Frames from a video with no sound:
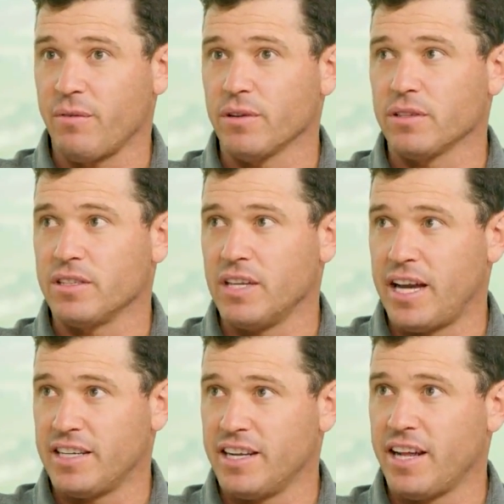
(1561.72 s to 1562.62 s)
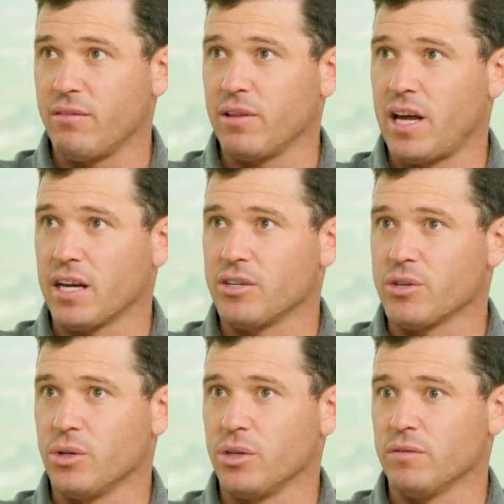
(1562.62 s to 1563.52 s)
a lot of
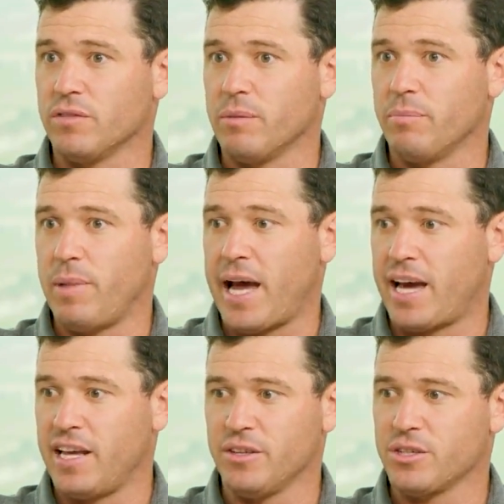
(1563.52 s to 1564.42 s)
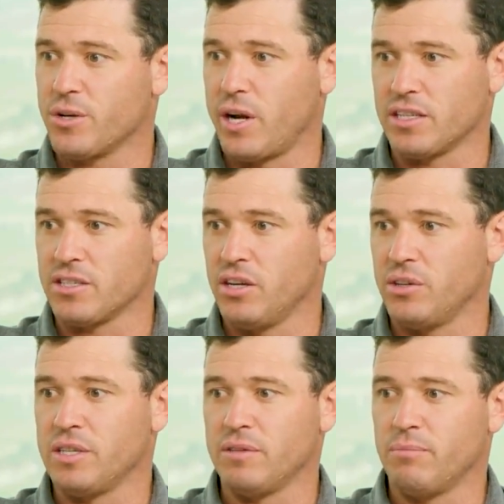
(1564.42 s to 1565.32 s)
control of the bat and the strike
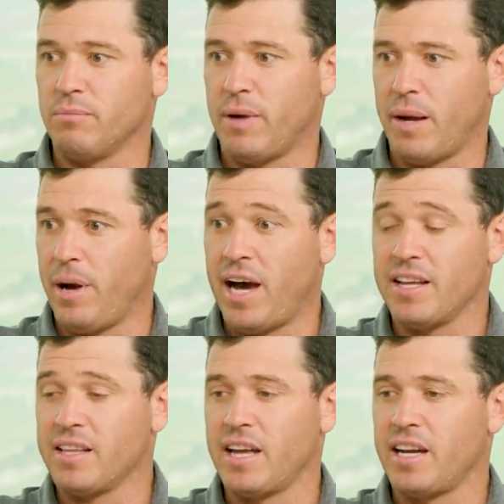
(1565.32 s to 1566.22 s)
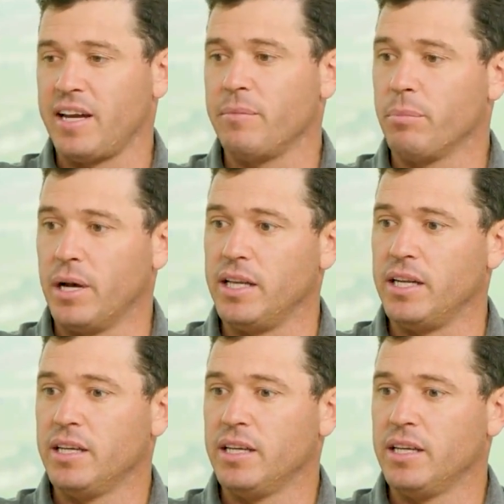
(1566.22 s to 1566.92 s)
zone and my body that night, but